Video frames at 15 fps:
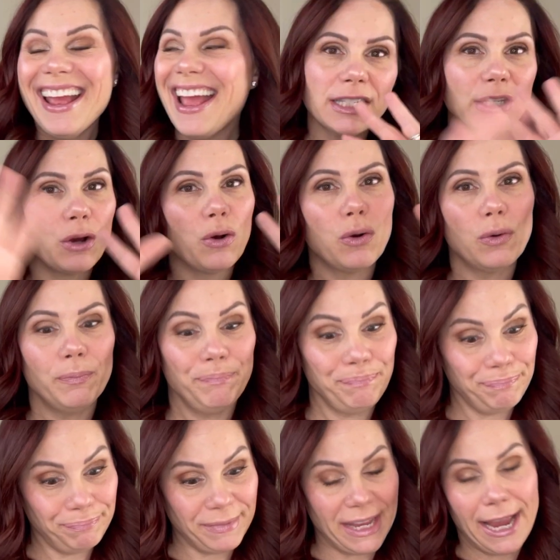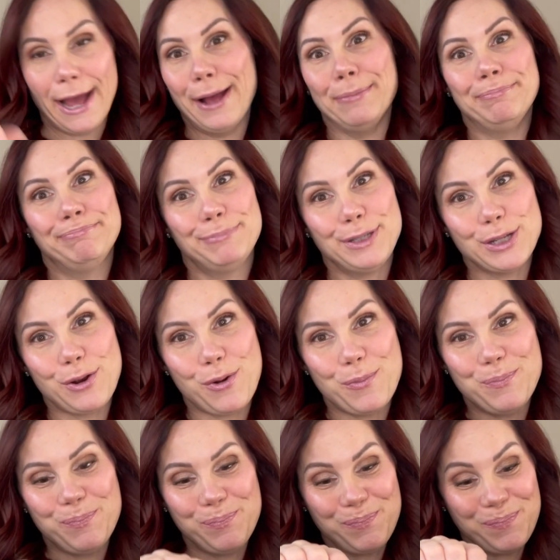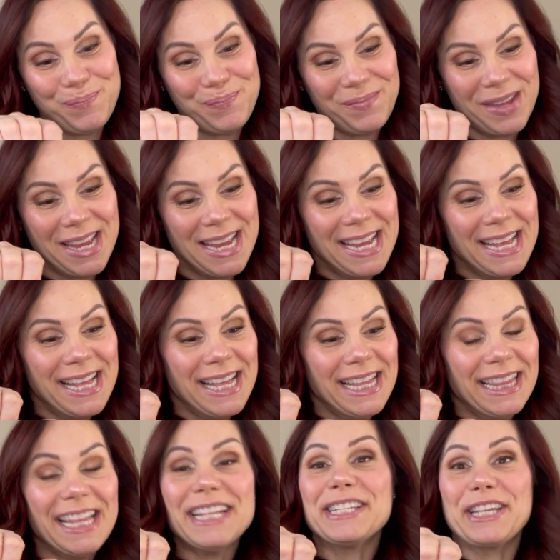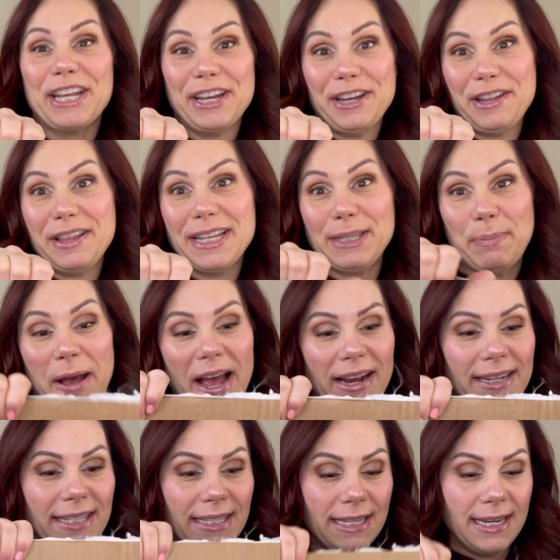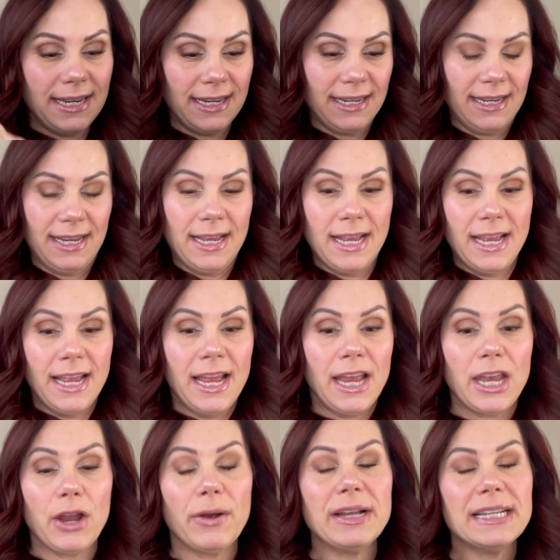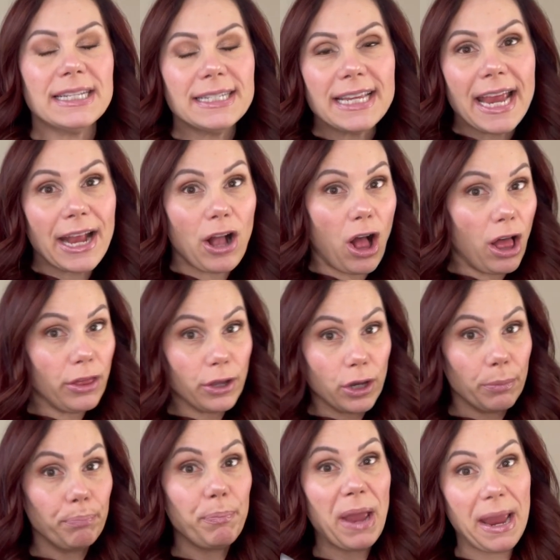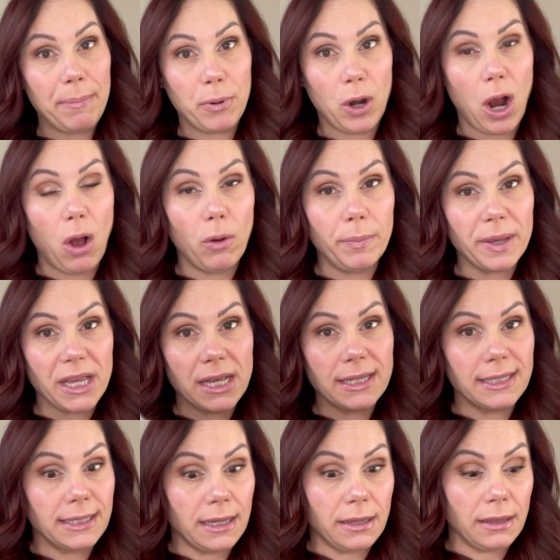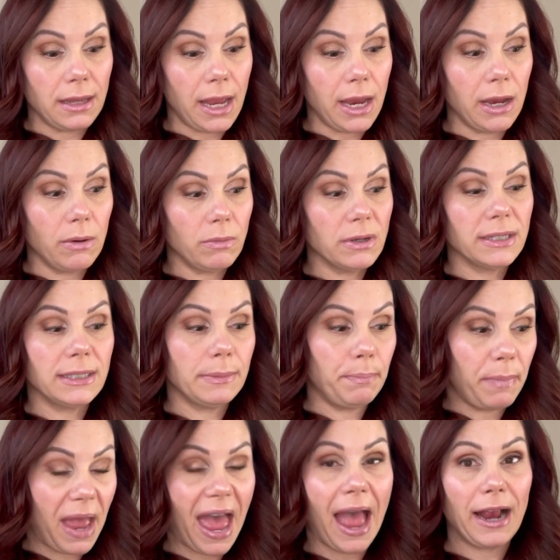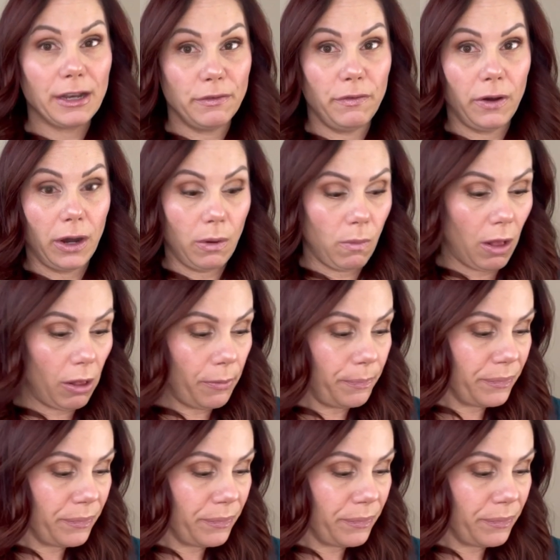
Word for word: so, yeah. So let's get into this box. Now, I did take all the paper out because it was packed very well.